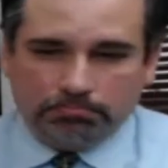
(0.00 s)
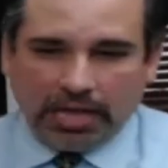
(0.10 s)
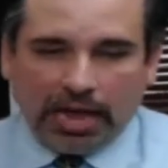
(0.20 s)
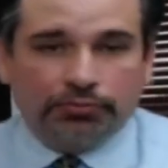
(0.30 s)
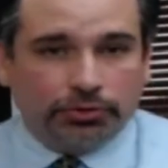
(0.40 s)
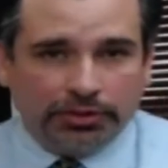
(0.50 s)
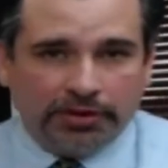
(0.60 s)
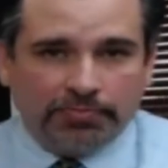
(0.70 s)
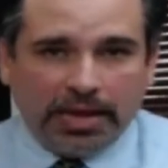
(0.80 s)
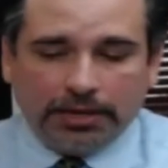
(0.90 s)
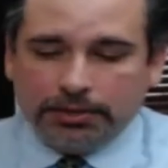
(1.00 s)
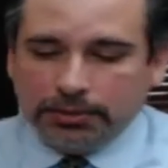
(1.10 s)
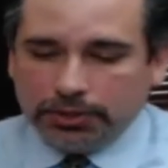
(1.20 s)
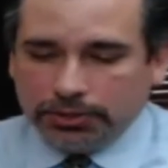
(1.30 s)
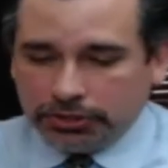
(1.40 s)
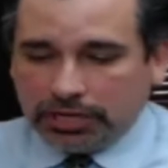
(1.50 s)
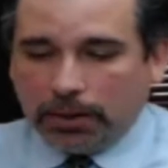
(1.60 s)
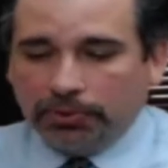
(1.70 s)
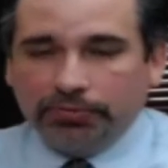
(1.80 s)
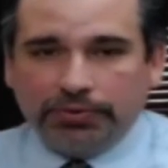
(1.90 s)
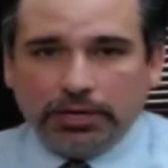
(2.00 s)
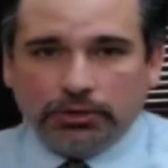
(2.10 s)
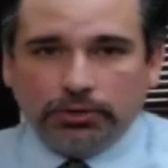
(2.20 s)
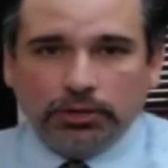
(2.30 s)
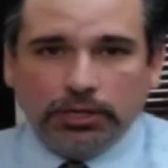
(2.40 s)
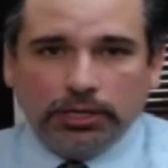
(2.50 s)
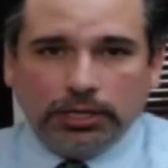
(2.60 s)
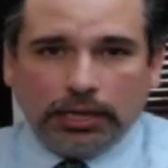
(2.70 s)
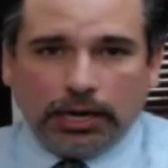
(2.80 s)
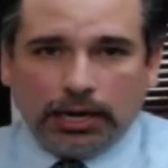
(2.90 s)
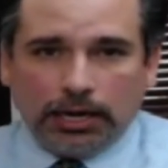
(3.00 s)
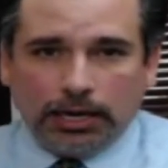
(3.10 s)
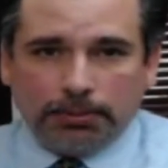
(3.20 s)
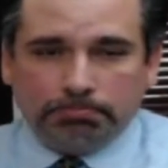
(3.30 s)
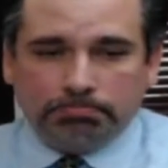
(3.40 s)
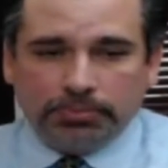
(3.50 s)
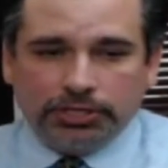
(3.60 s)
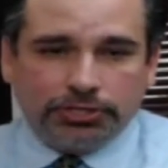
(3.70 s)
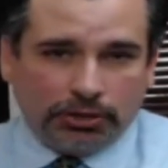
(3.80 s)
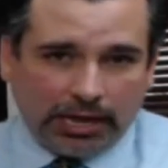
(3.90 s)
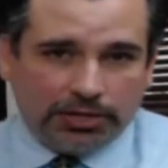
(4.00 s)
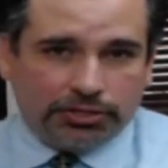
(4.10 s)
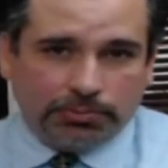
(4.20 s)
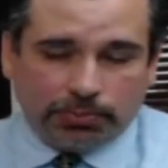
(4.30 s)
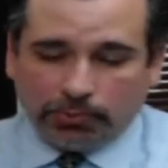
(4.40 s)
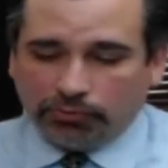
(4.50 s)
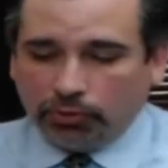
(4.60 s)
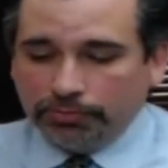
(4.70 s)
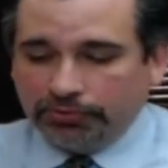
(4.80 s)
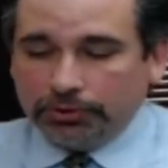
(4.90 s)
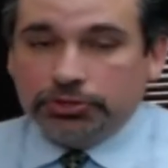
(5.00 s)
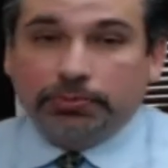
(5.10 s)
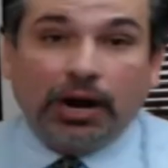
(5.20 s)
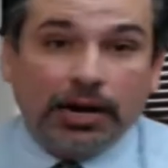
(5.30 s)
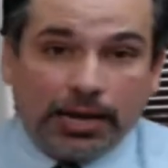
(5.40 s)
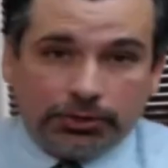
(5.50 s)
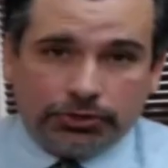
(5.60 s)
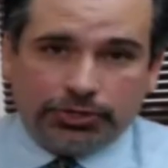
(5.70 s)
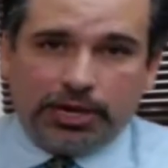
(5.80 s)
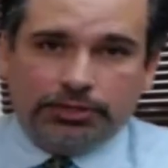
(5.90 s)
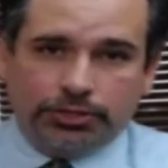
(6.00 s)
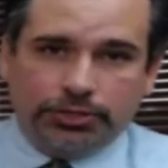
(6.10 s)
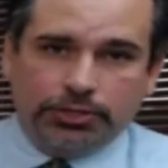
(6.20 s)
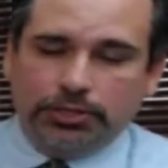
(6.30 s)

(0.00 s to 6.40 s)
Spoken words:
after they've made the stop of the vehicle, is they'll ask them to perform field sobriety exercises.